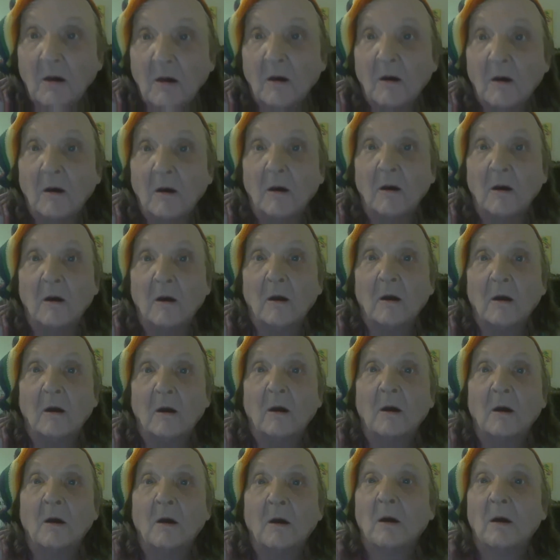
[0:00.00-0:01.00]
Huh.
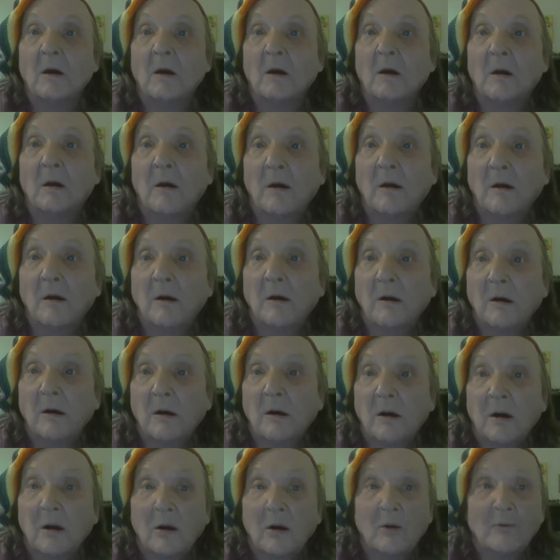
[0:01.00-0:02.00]

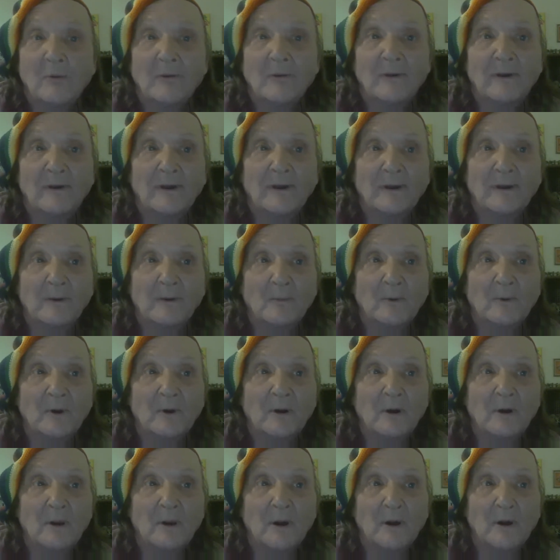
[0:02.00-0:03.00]
Okay,
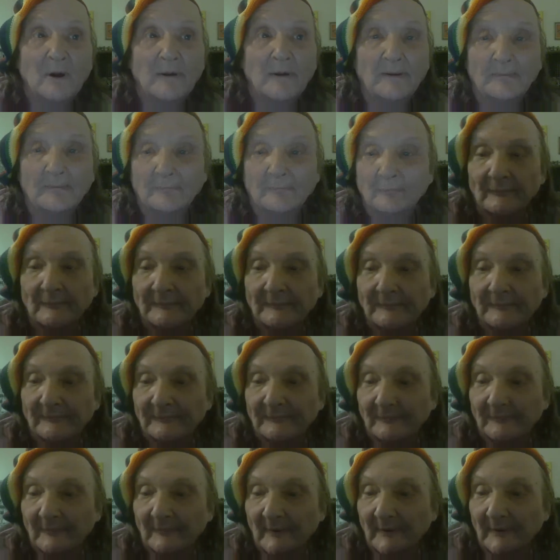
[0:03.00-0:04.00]
well, I guess we'll
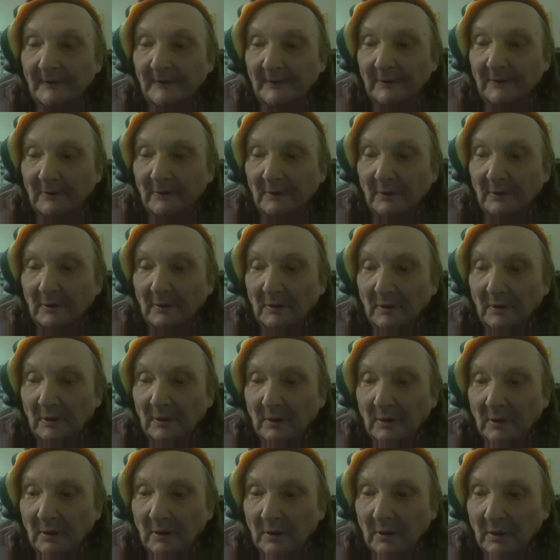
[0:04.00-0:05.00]
just like,
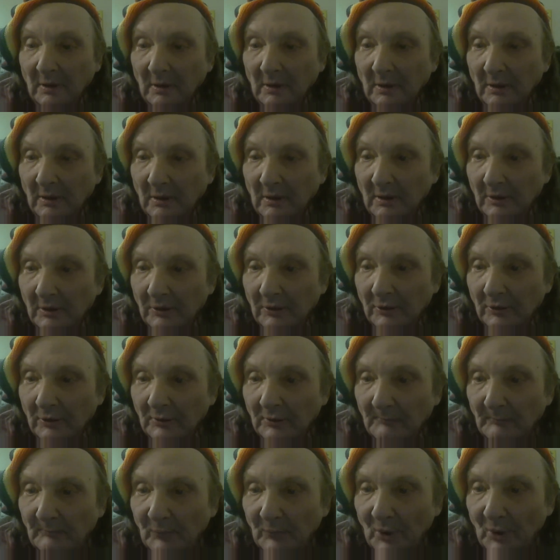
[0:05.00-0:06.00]

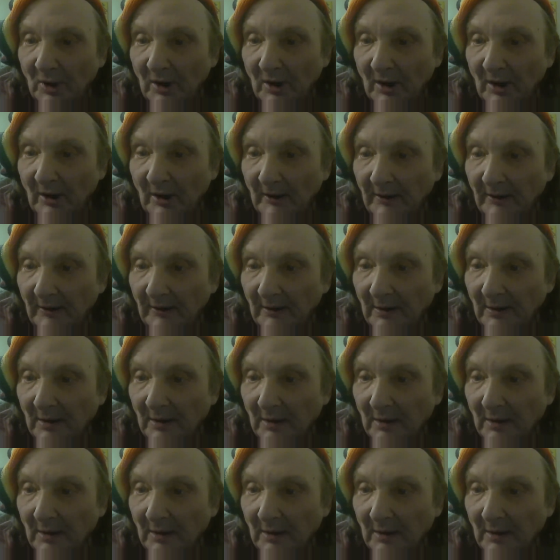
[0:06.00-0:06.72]
goodbye.